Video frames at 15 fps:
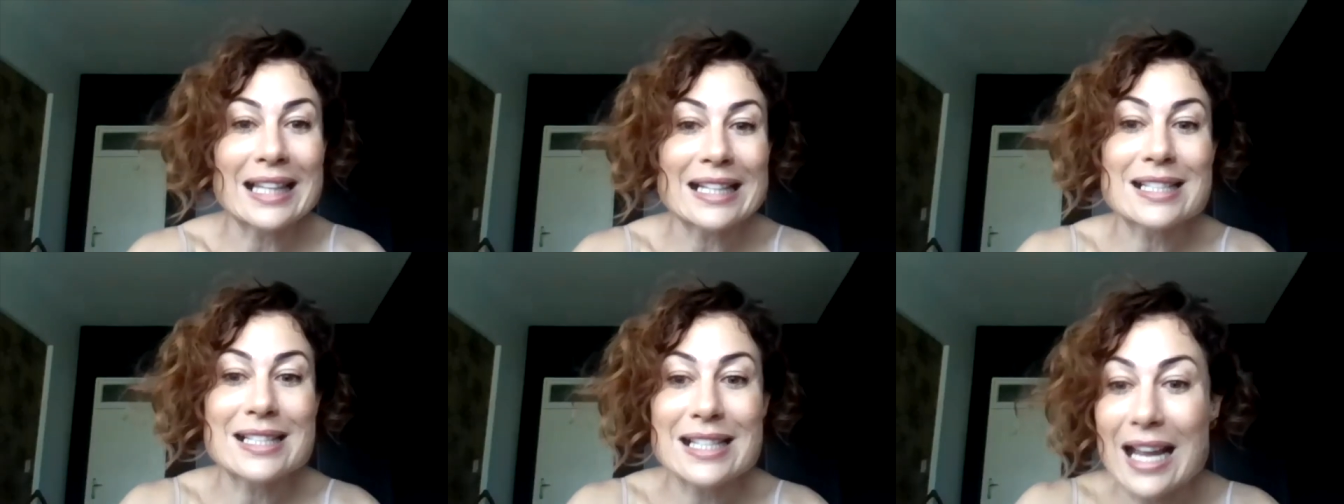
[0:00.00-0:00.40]

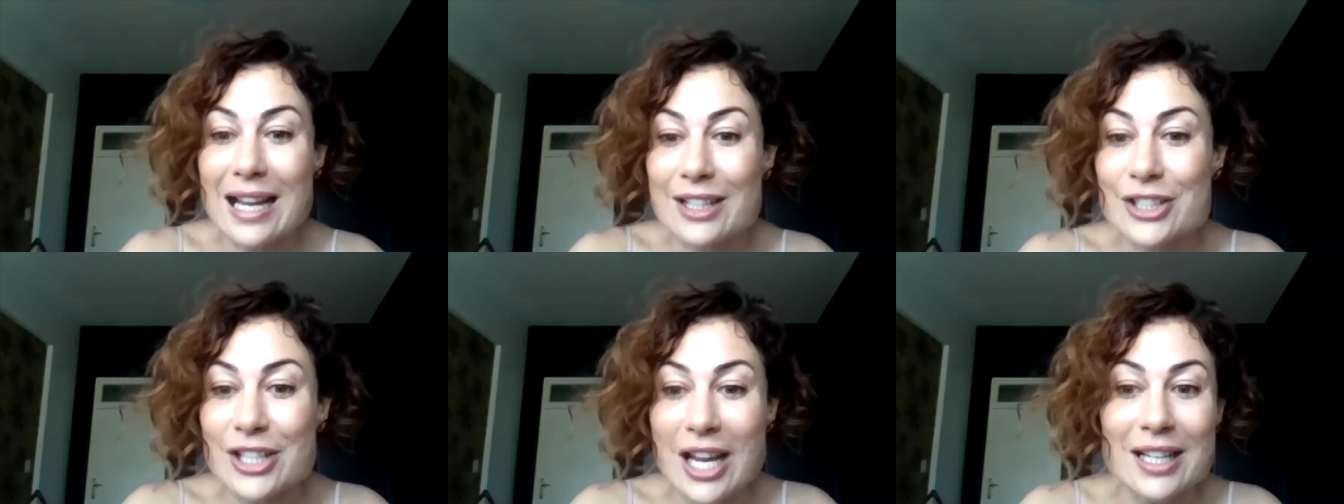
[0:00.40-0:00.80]
then Sa-
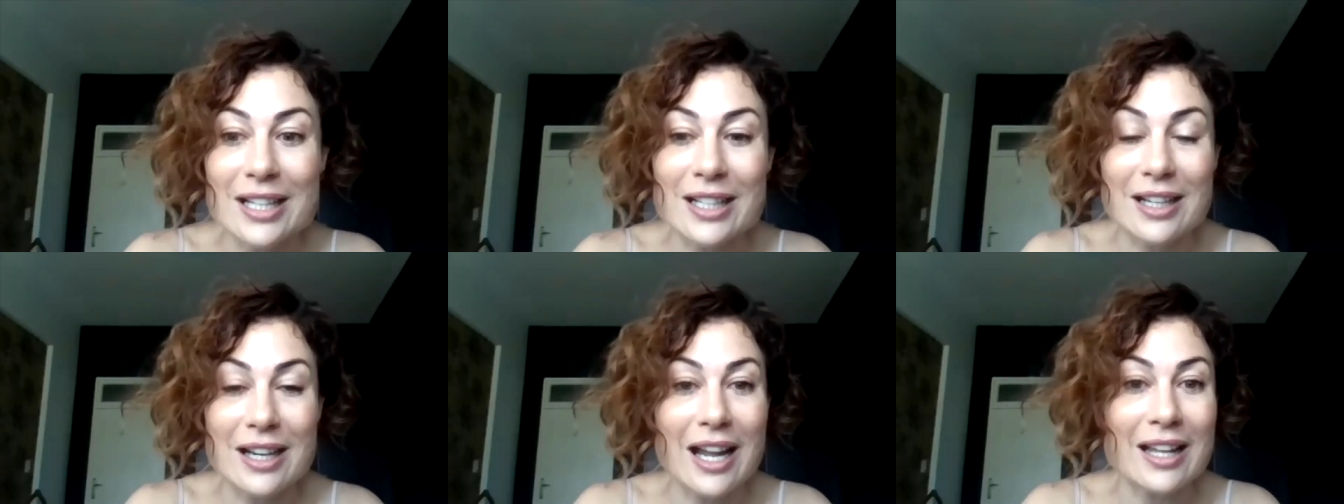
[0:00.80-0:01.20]

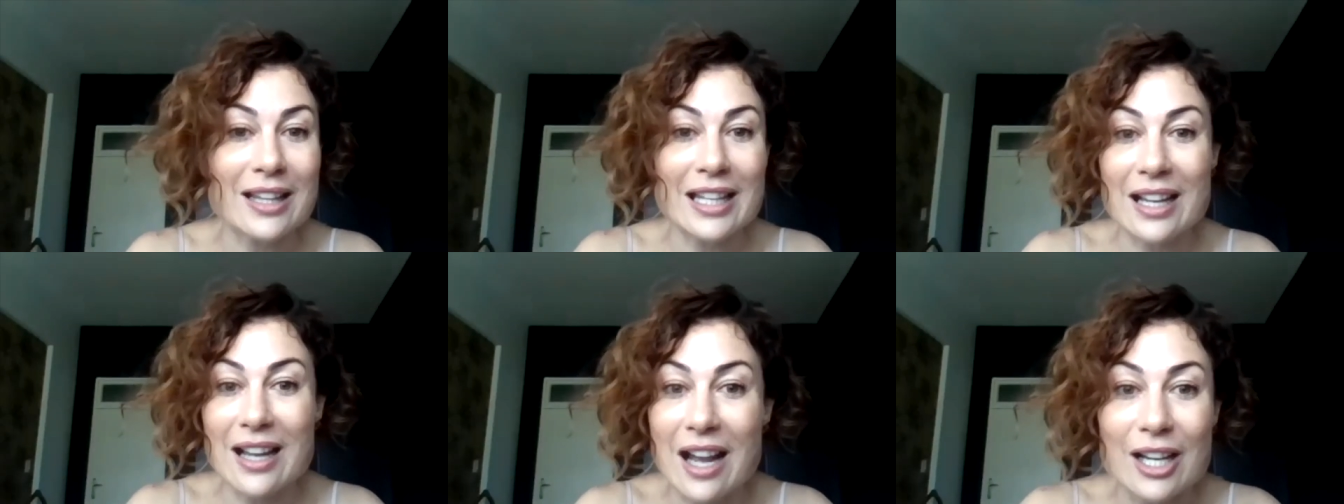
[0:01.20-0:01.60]
Shannon and I
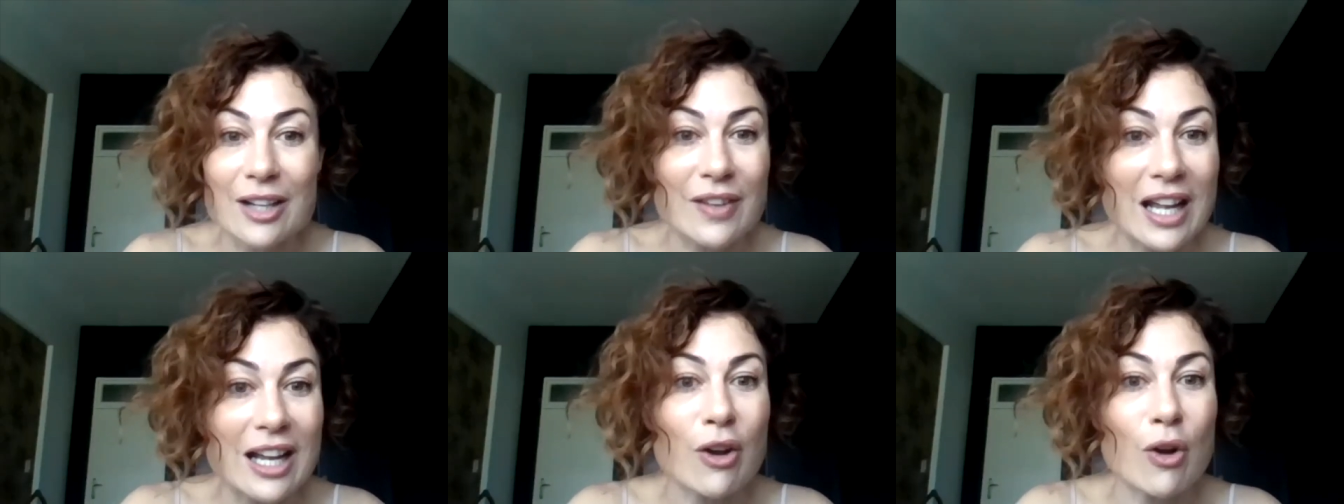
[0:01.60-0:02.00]
they're kind of
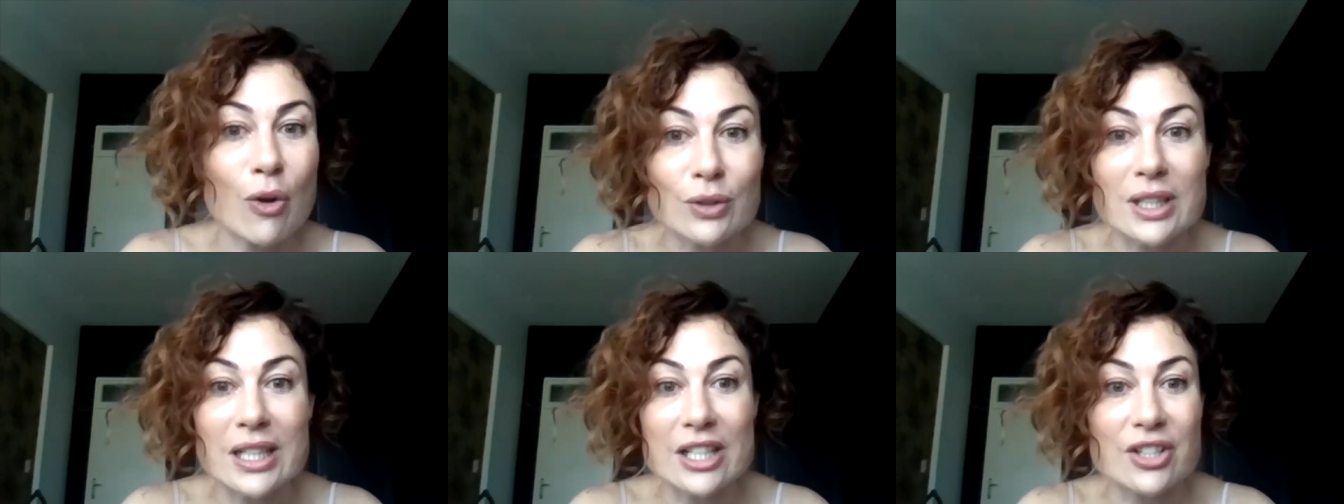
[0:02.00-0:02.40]
like
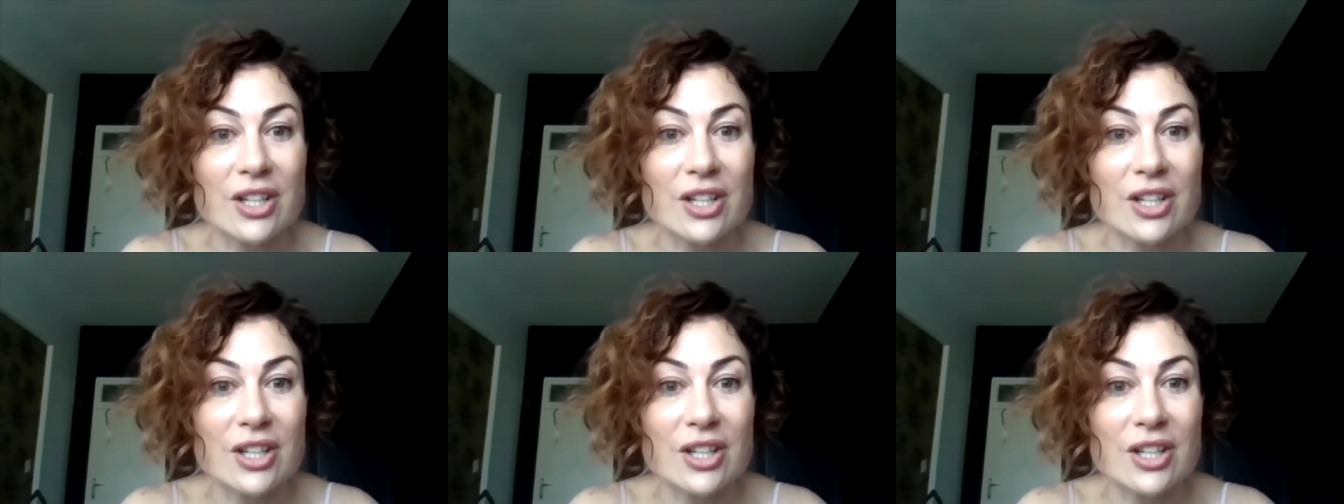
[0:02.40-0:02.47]
holding each